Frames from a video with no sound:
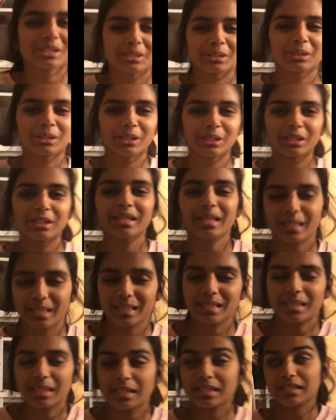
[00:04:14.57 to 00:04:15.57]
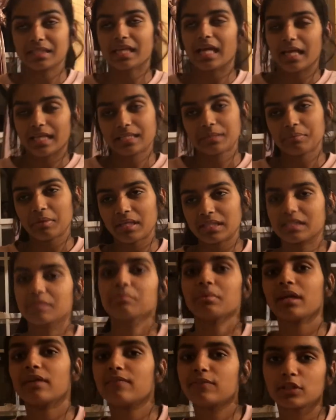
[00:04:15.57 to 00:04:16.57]
still good. Like it, it's kind of spicy,
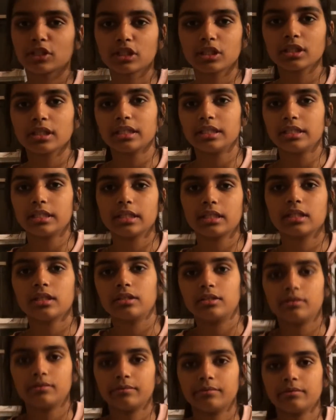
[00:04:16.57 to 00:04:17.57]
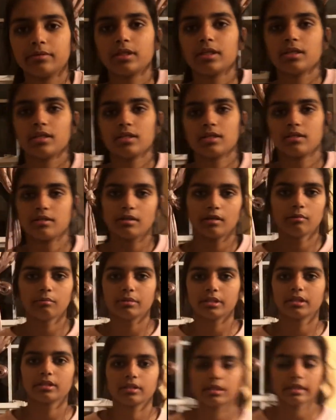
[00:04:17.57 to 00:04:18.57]
but if you're Indian and you know
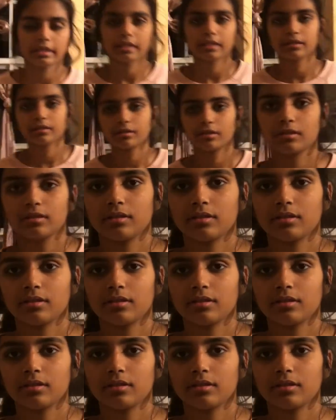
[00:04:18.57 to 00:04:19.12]
me, like